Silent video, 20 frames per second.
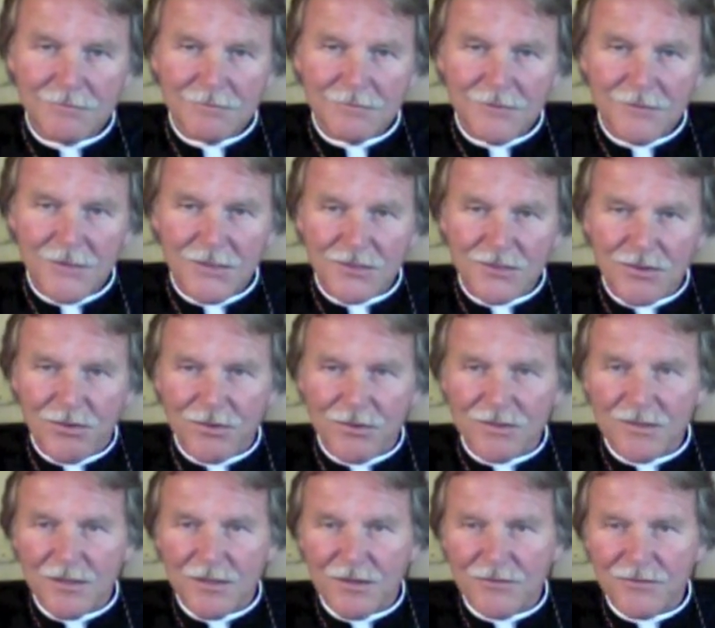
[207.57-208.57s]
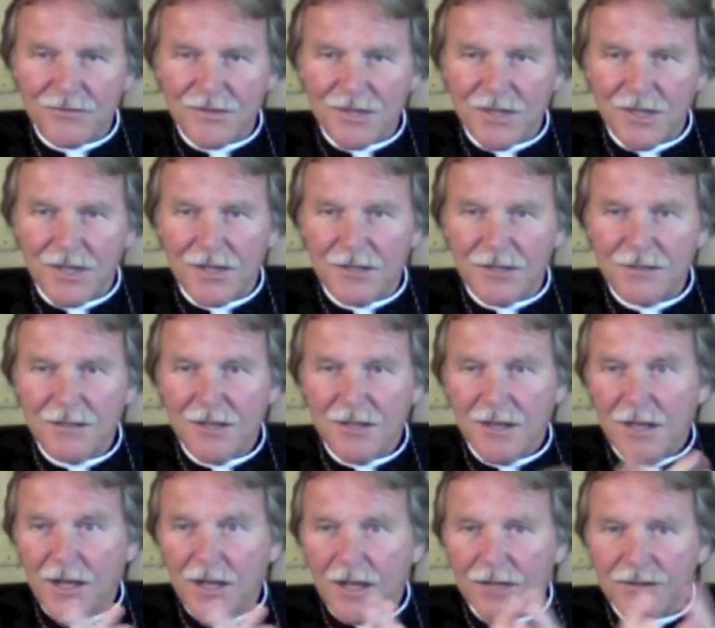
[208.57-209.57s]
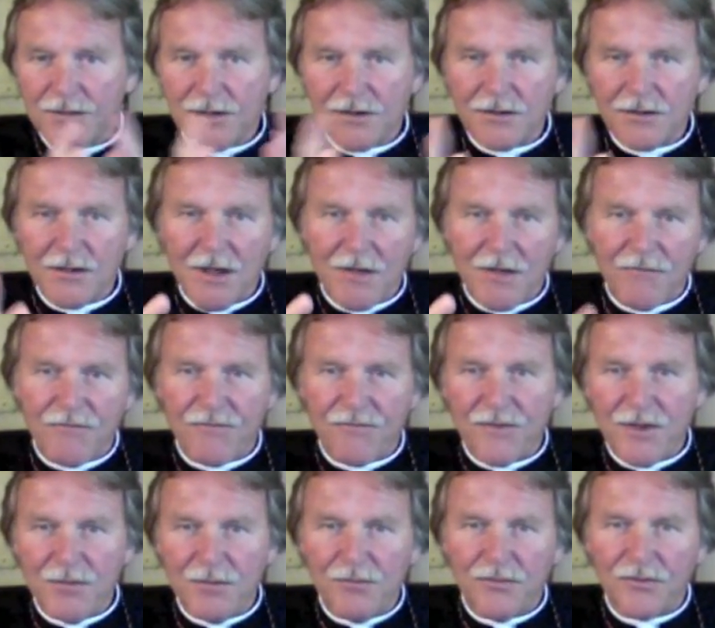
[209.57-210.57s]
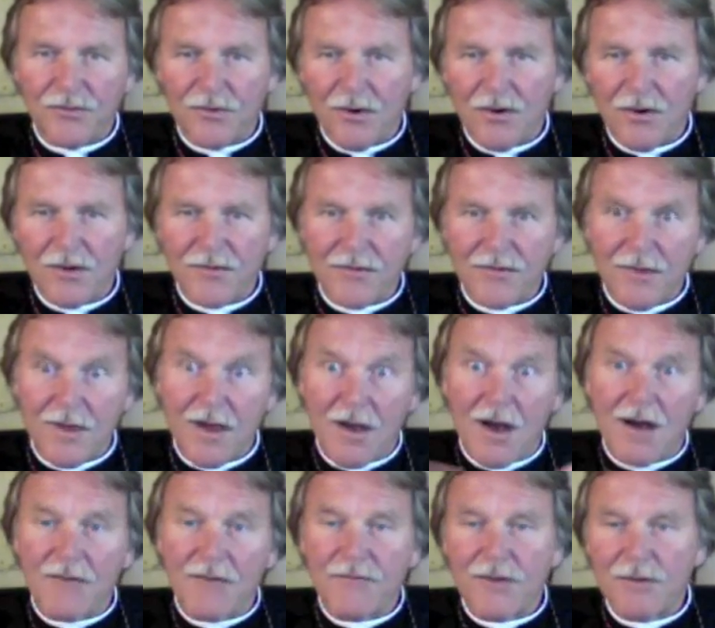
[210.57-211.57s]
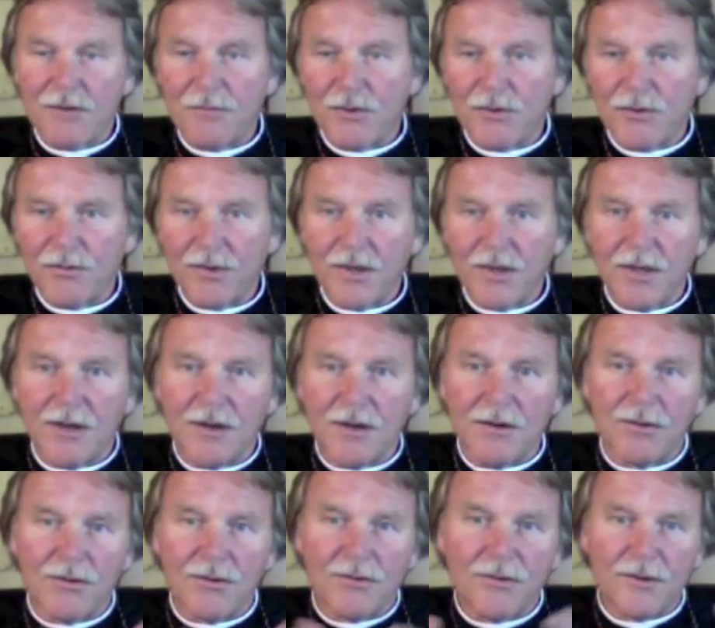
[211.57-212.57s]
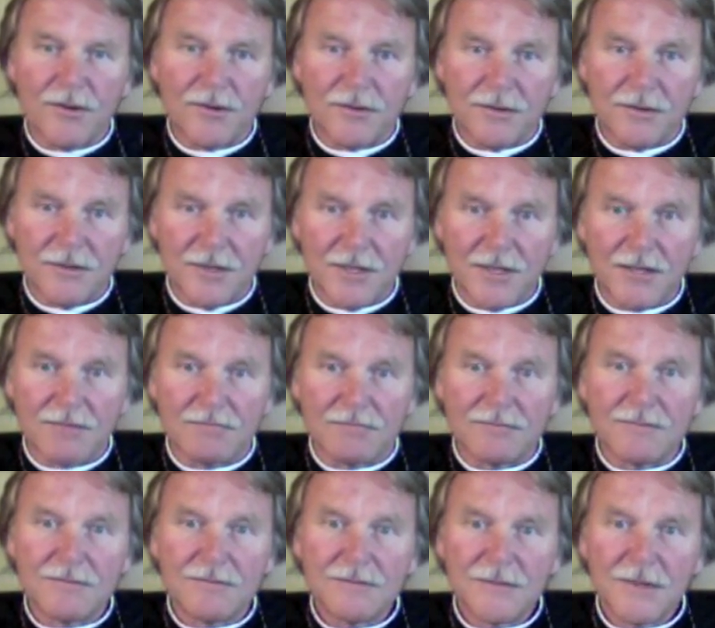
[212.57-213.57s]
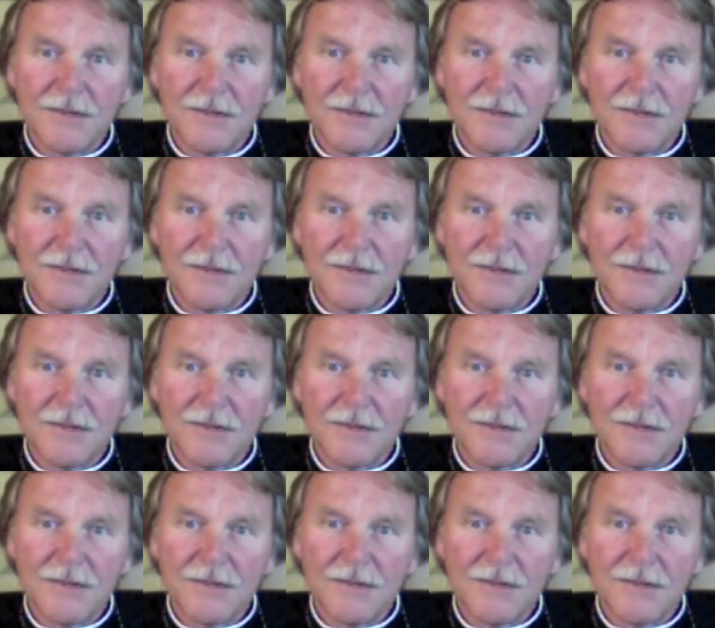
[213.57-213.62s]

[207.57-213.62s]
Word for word: And so instead of singing as our life theme song the Ave Maria or the Te Deum,